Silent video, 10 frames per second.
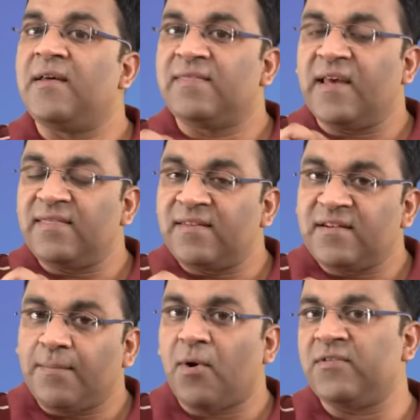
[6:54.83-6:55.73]
then this
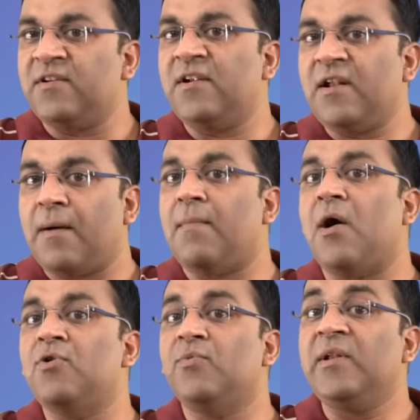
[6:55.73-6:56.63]
deposited
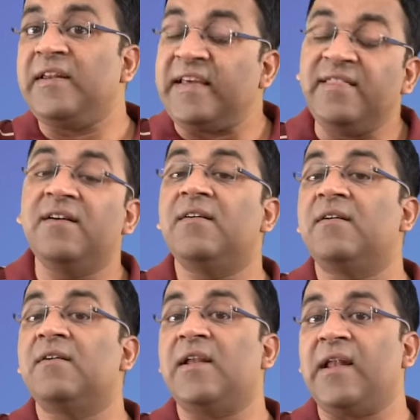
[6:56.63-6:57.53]
amount will neither earn